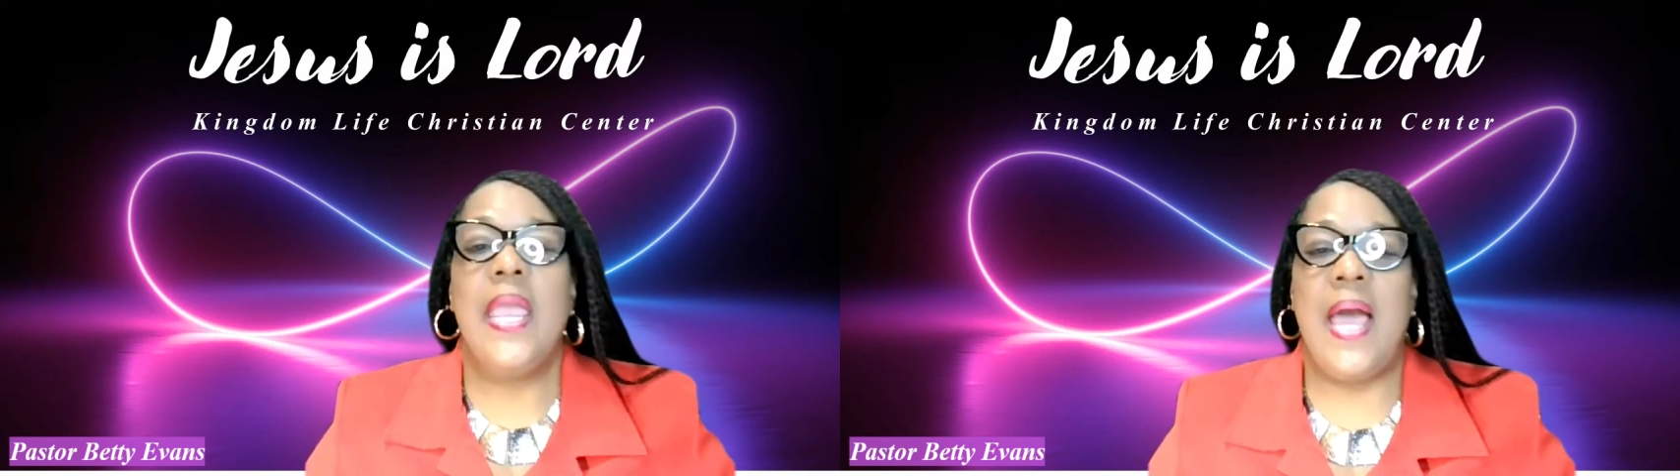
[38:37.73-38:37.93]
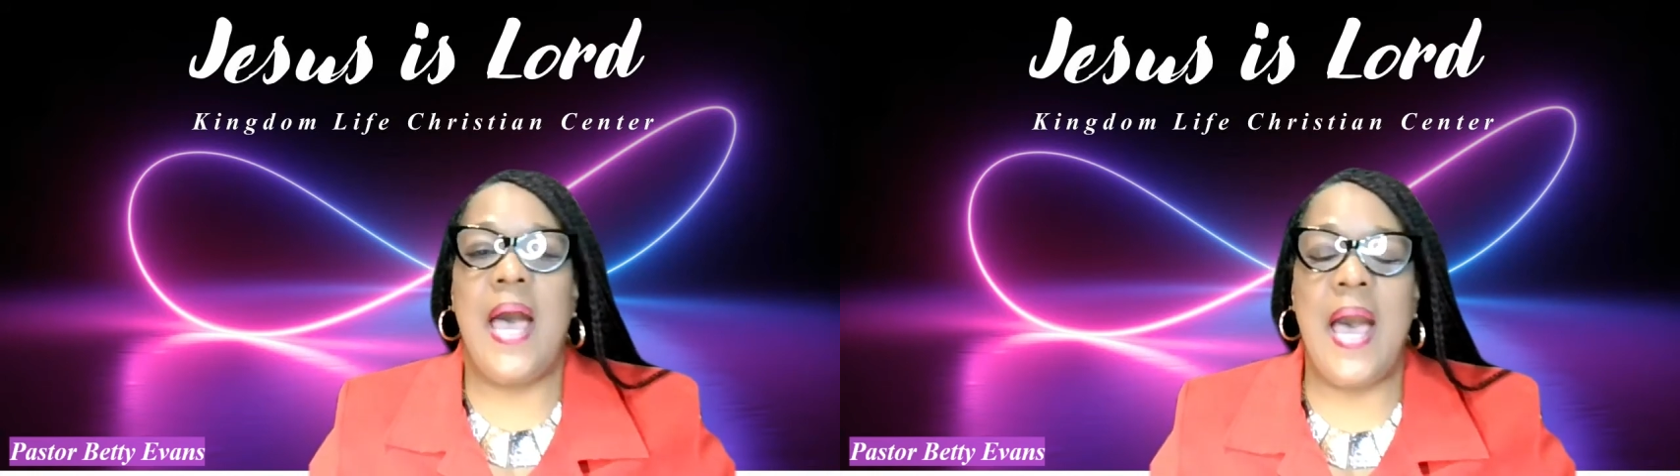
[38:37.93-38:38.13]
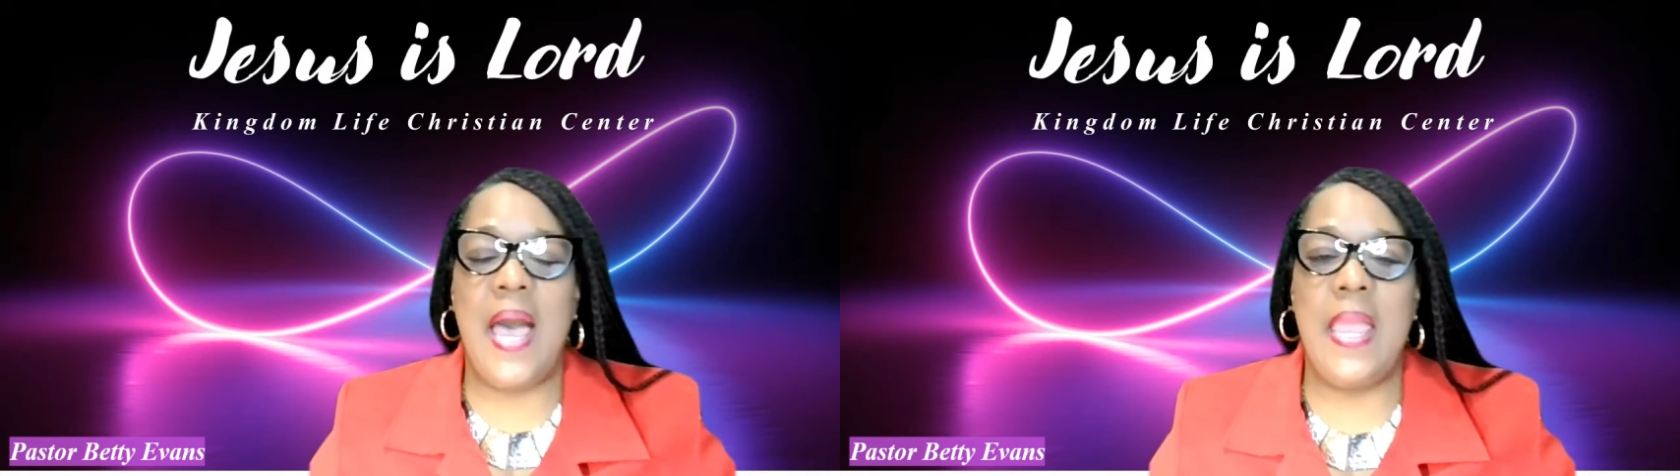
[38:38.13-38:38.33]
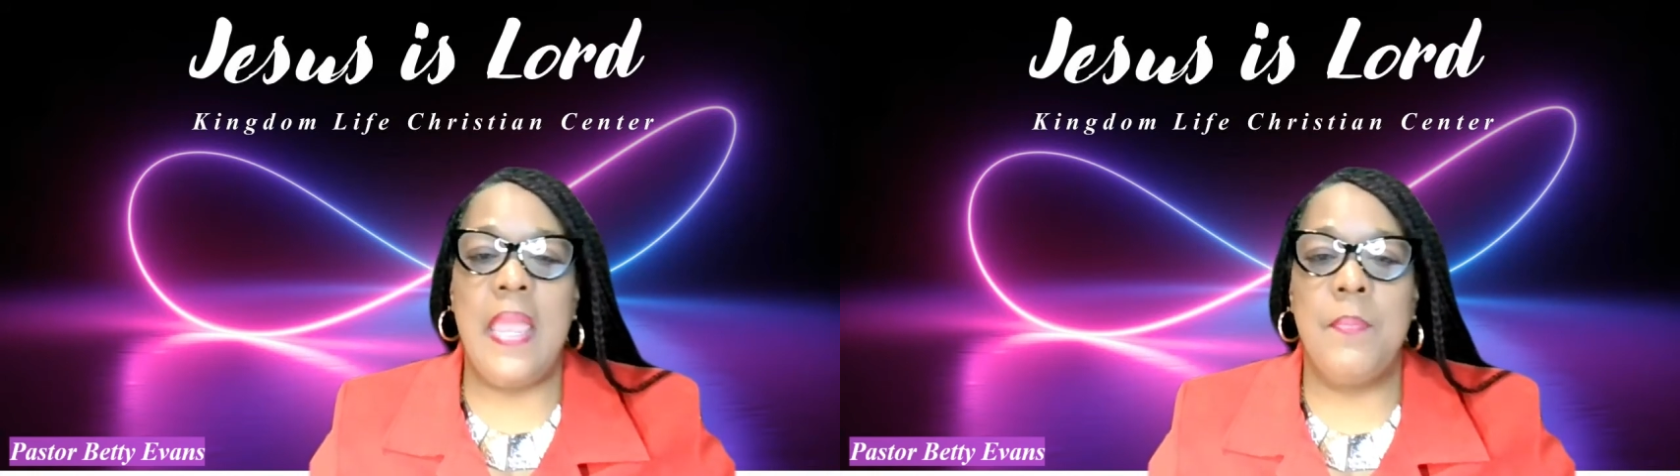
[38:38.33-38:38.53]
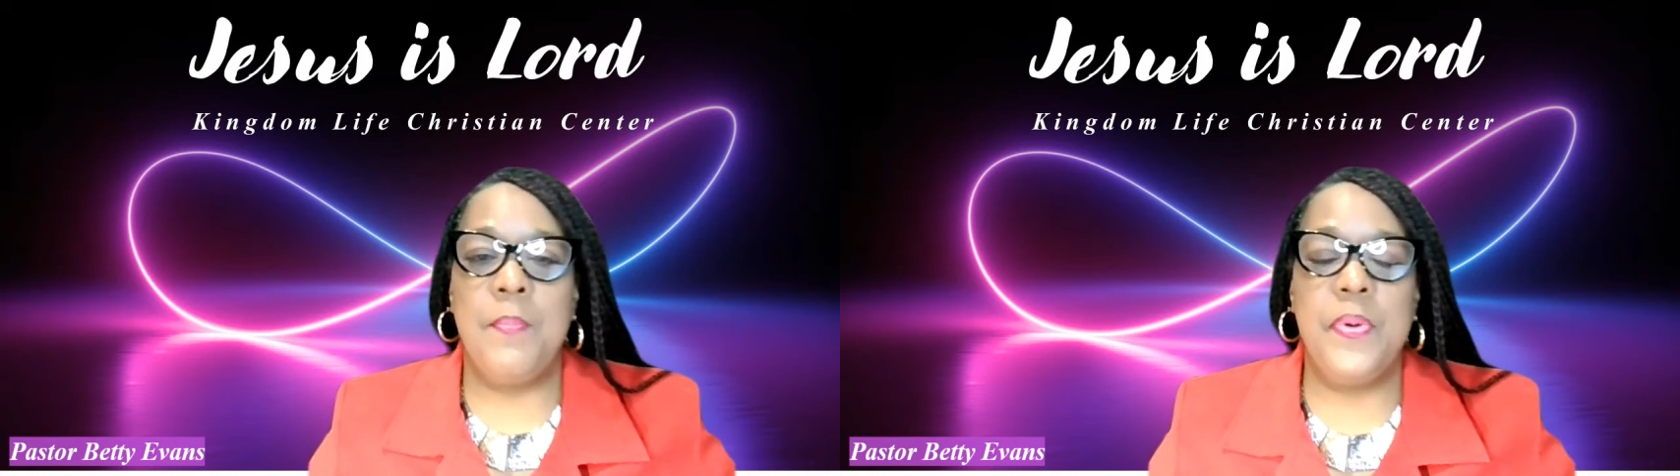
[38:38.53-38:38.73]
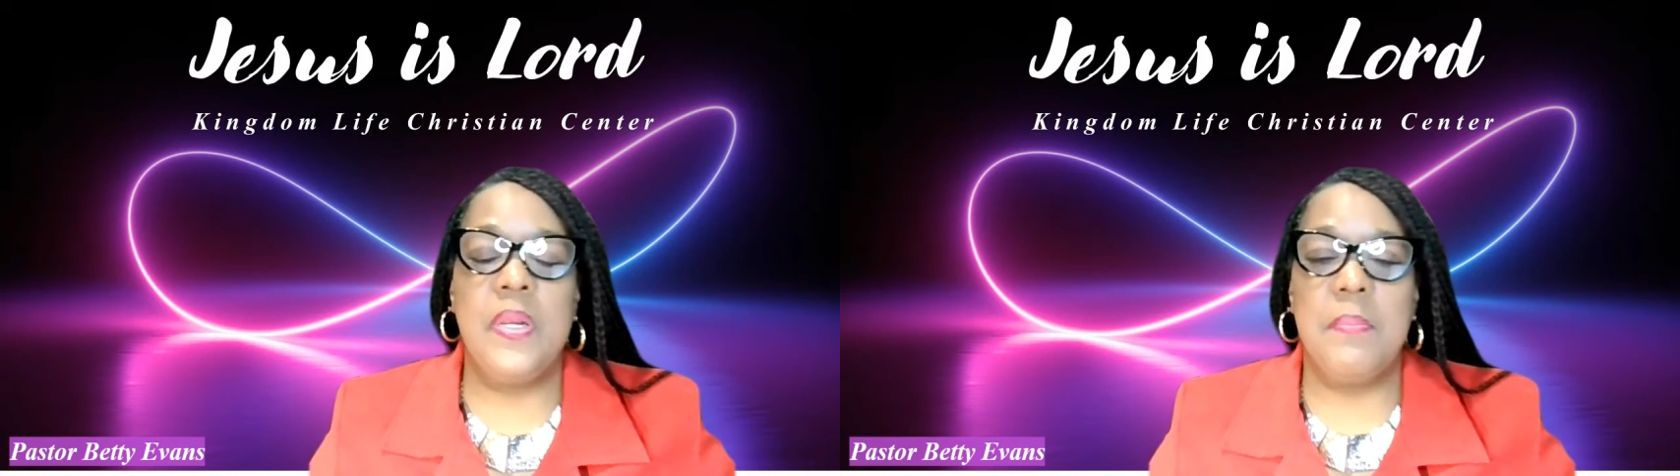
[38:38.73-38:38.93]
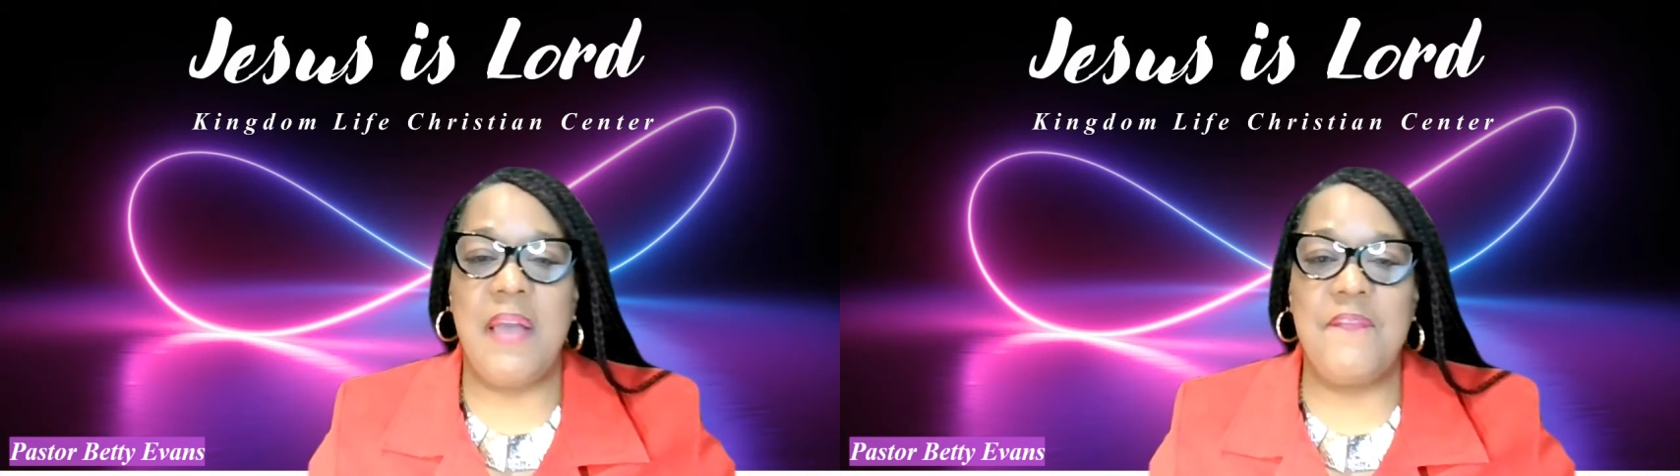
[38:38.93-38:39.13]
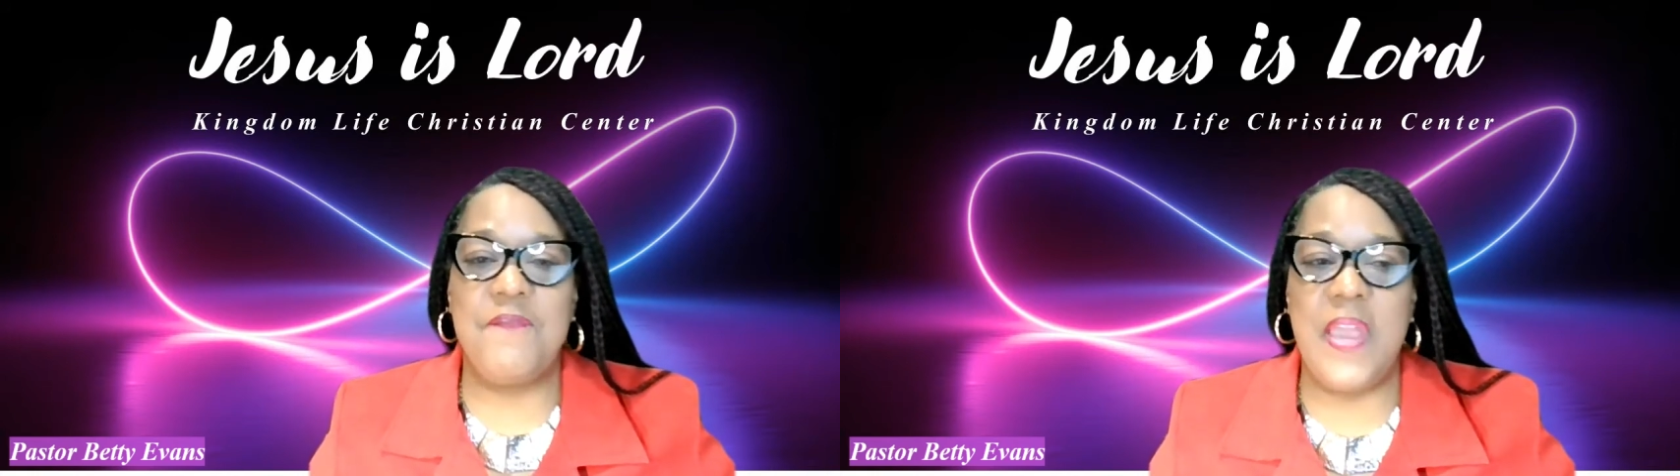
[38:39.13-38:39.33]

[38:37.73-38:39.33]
and I am putting my